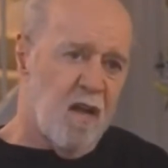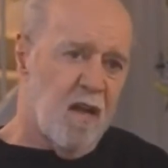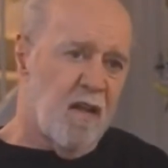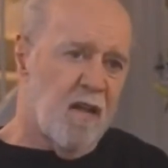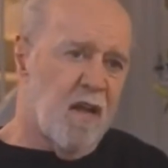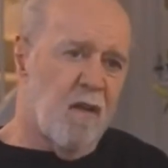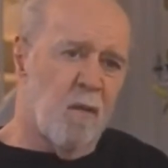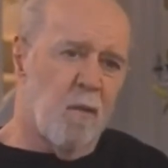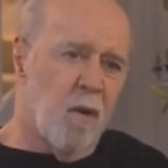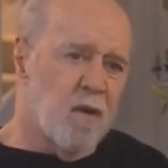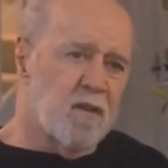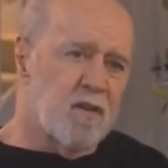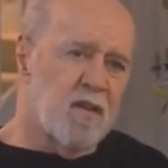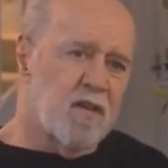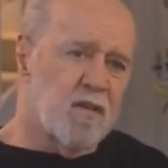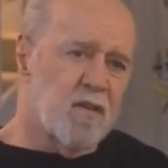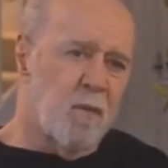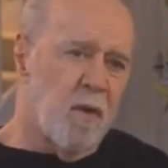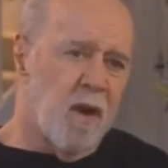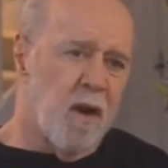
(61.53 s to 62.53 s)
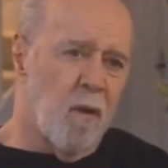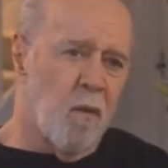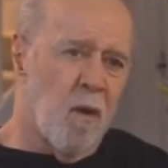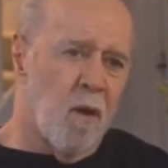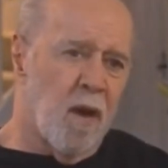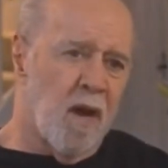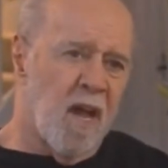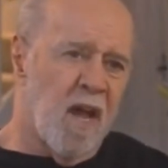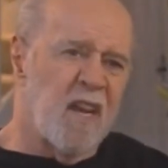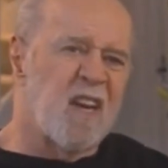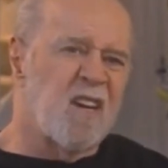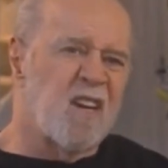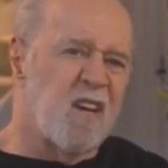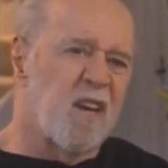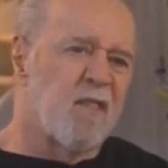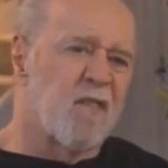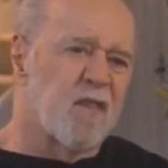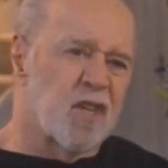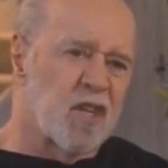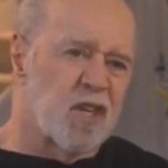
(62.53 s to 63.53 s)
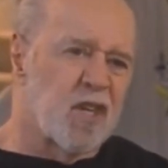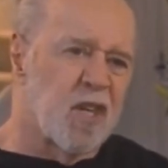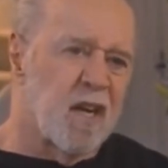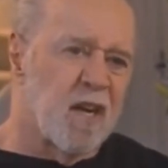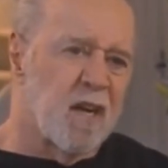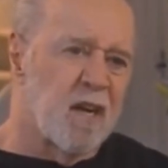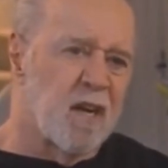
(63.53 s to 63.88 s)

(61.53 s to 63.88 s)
They weren't teaching what I want. I didn't give a shit.